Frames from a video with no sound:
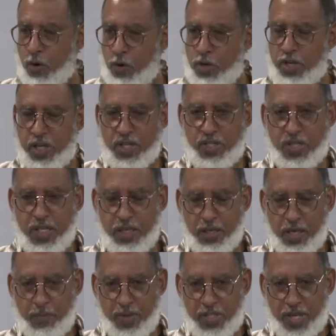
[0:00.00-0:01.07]
you're going to see,
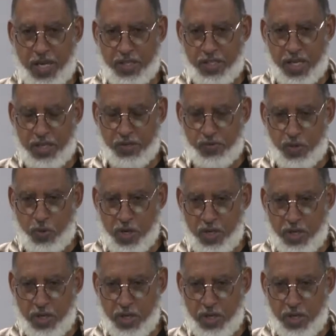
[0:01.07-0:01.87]
let me say, say this real quick.